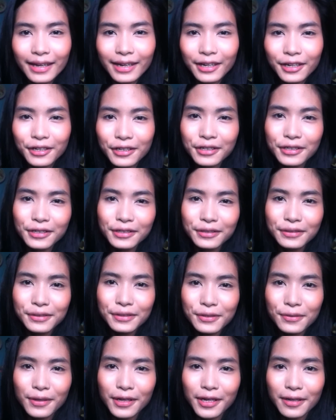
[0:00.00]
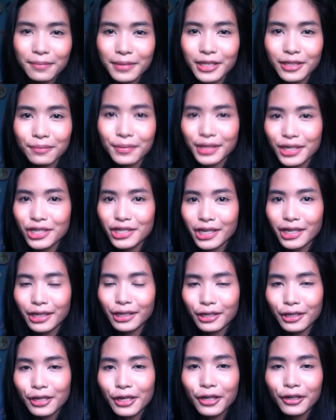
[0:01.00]
Hey girls, welcome back to my
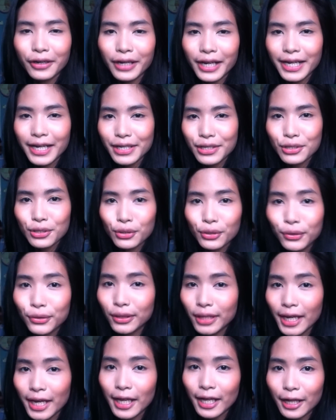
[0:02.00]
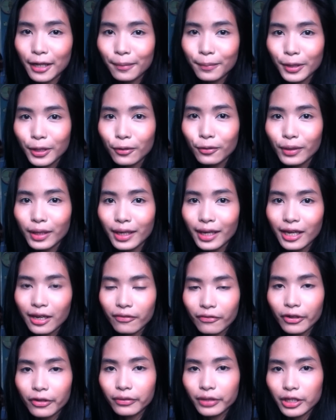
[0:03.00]
channel. Alright, so today I'll be doing
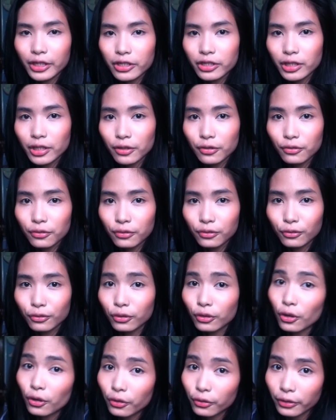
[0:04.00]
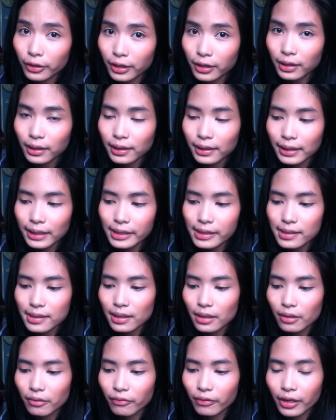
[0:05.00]
a foundation tutorial.
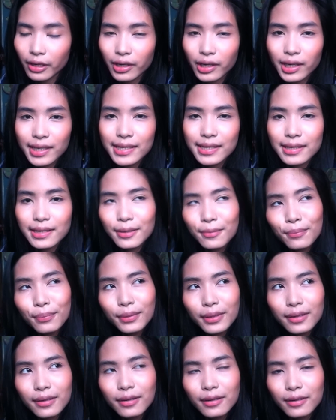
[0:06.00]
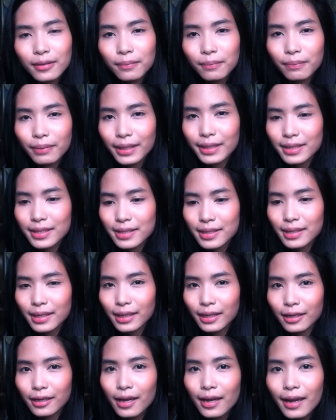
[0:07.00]
It's a very simple,
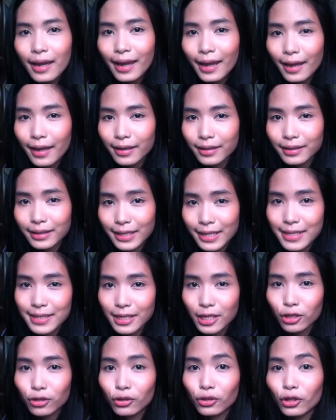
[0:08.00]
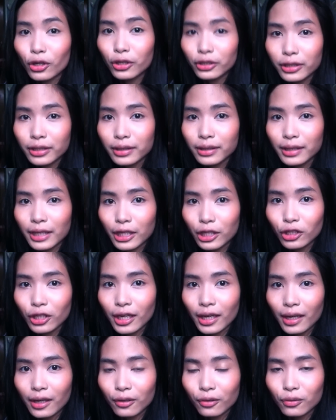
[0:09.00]
basic and easy tutorial that you
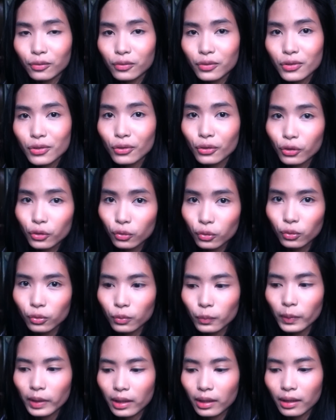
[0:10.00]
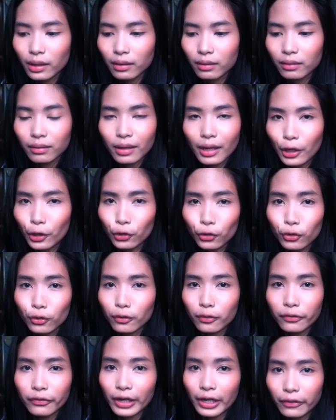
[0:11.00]
can also do within, I don't
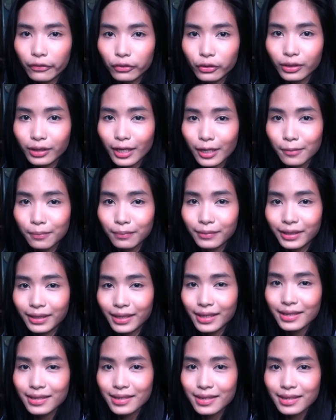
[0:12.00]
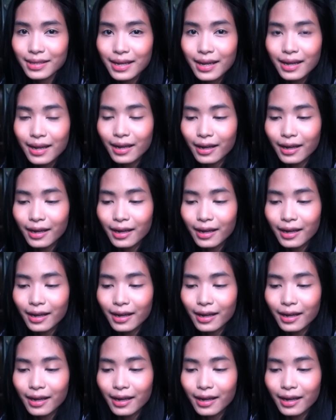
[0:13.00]
know, 5 to 10 minutes.